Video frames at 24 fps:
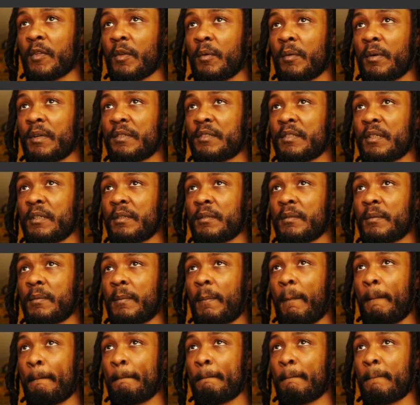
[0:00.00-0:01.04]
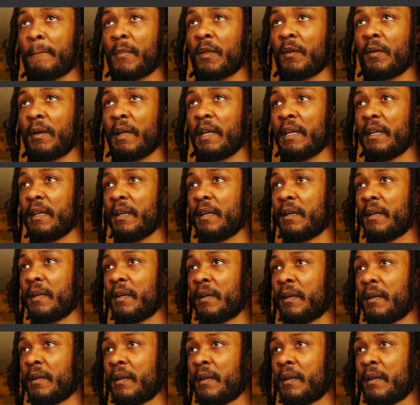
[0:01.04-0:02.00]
Where is it? Right here.